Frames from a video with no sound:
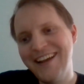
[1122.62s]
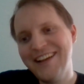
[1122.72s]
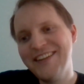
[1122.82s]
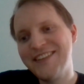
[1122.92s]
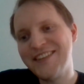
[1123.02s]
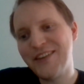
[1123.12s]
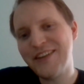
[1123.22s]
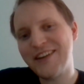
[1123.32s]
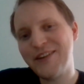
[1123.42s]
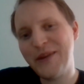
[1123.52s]
So
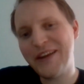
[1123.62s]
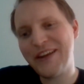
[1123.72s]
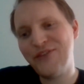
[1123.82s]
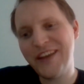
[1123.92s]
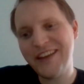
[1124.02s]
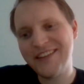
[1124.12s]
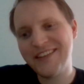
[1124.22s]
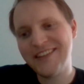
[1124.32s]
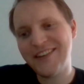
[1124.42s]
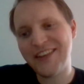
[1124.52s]
the quick
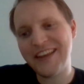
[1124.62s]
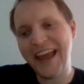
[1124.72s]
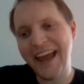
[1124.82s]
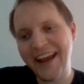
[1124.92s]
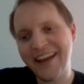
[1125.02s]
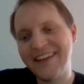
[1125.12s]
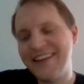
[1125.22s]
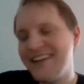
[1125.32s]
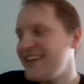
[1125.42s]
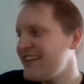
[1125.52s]
fix or the hack
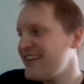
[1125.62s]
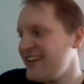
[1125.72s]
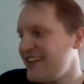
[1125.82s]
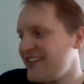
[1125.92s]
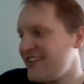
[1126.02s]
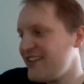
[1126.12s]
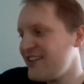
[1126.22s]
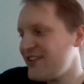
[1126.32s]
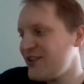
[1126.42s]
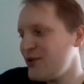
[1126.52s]
is
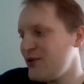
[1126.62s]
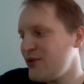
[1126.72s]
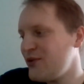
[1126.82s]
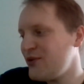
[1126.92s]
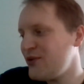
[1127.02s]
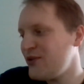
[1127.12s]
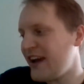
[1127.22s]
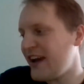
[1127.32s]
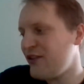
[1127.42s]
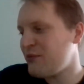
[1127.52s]
to
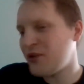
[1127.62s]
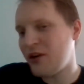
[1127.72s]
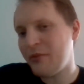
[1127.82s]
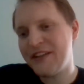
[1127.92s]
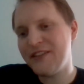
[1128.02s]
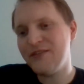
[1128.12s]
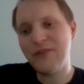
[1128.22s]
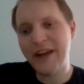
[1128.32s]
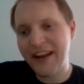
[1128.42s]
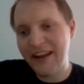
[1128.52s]
have a property
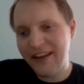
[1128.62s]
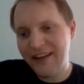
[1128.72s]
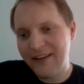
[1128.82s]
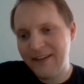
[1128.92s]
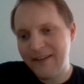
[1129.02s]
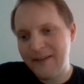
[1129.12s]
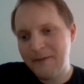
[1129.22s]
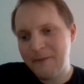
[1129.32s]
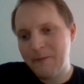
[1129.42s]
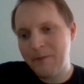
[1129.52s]
ready
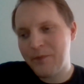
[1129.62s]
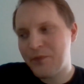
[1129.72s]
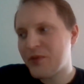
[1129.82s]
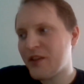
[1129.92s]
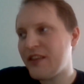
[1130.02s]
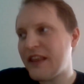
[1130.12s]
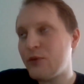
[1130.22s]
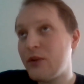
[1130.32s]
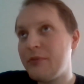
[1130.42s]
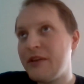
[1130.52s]
that
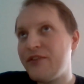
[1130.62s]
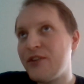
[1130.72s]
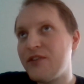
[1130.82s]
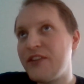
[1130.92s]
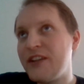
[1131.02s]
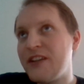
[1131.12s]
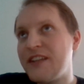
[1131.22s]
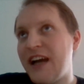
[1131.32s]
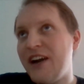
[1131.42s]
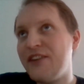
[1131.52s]
will be fulfilled
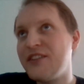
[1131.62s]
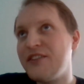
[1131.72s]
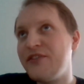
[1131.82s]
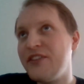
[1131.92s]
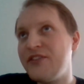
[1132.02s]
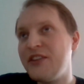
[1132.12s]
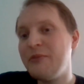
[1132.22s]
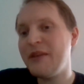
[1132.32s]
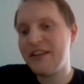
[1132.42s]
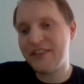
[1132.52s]
after 50
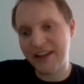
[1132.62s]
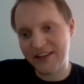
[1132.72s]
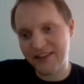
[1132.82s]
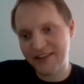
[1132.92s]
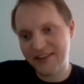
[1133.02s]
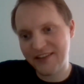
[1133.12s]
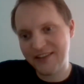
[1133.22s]
milliseconds.